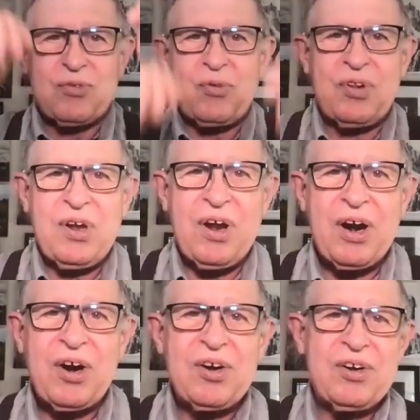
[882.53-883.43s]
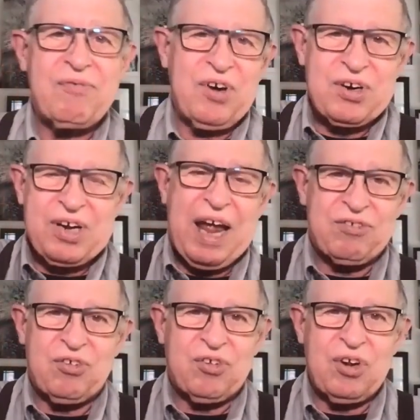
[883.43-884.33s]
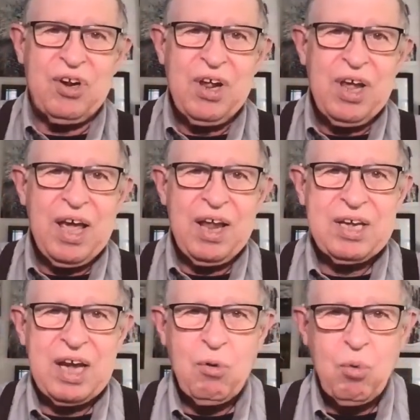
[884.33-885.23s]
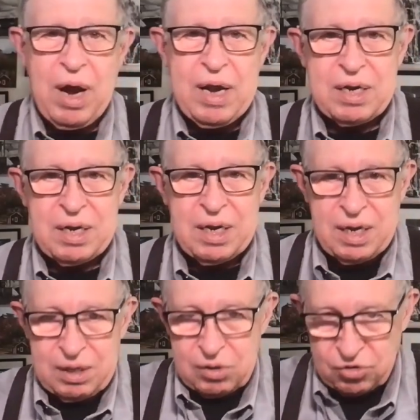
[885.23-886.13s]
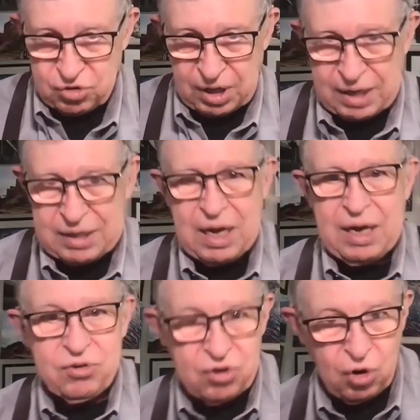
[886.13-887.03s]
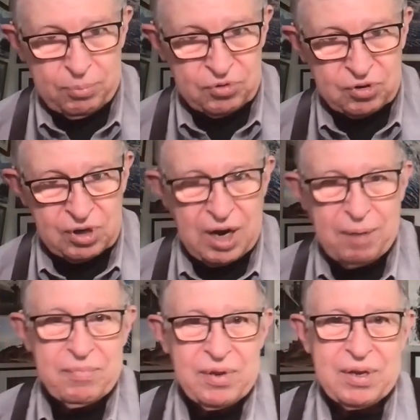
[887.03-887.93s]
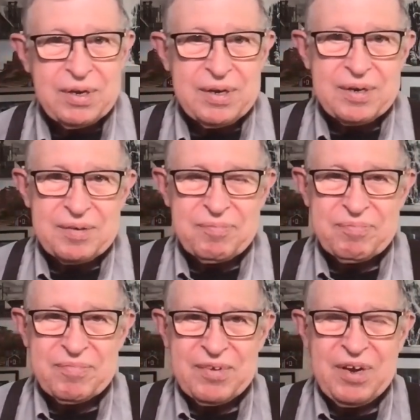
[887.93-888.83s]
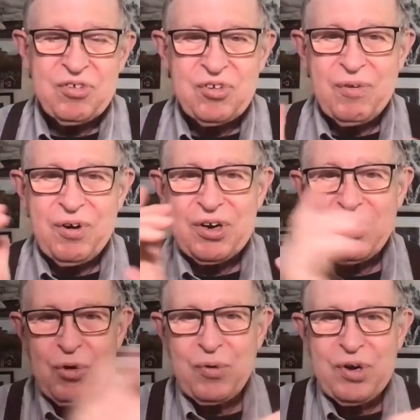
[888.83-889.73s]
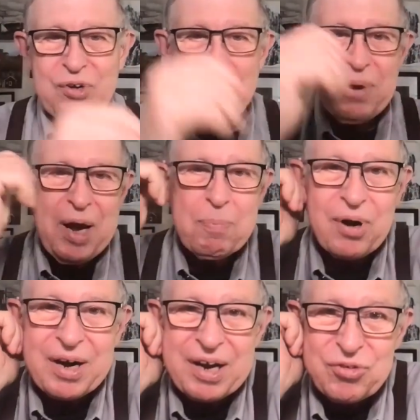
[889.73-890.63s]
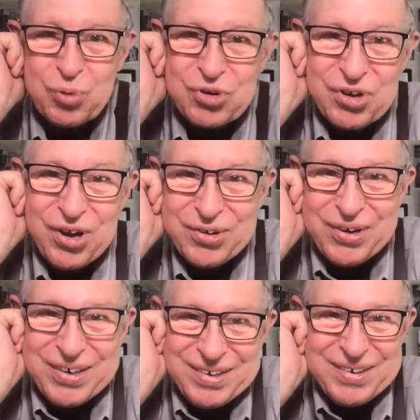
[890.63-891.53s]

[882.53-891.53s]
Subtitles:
through the air and Devere catches it and he can't wait. He looks at the headlines, he opens it up. I said, Devere, go read your paper. I guess we're done.